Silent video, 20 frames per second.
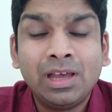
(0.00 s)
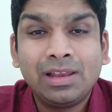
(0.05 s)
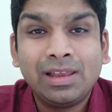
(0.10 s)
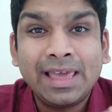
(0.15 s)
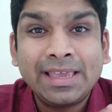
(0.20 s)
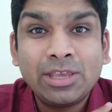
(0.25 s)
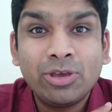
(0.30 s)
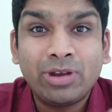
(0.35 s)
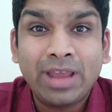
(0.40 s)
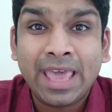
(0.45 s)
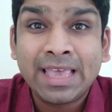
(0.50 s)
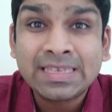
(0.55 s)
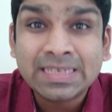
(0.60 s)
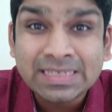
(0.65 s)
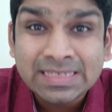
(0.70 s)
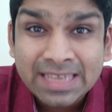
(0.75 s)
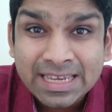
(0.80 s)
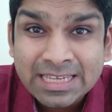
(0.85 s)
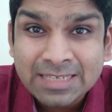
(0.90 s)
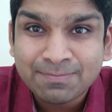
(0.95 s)
like your
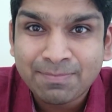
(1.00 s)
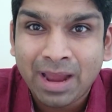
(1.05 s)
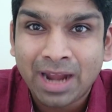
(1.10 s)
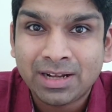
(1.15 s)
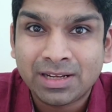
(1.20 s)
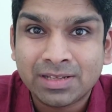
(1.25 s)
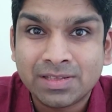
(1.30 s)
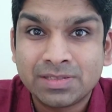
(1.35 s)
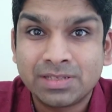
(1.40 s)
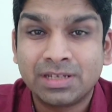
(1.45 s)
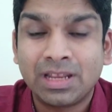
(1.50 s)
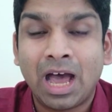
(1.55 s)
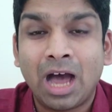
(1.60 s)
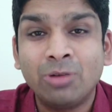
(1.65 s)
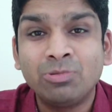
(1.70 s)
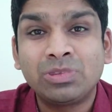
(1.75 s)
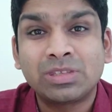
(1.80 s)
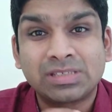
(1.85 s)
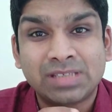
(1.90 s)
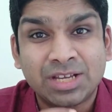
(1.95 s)
exercise patterns and
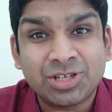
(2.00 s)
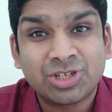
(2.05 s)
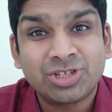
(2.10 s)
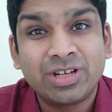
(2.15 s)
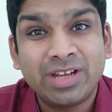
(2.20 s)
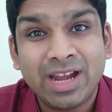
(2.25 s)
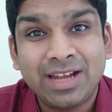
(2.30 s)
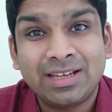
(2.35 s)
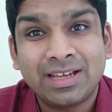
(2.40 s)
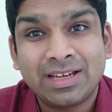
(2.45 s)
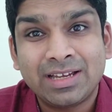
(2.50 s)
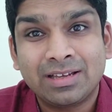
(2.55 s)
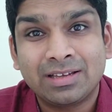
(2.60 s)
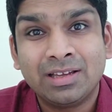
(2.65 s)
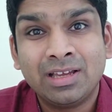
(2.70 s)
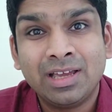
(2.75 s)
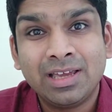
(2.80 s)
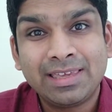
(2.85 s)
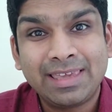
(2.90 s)
how such data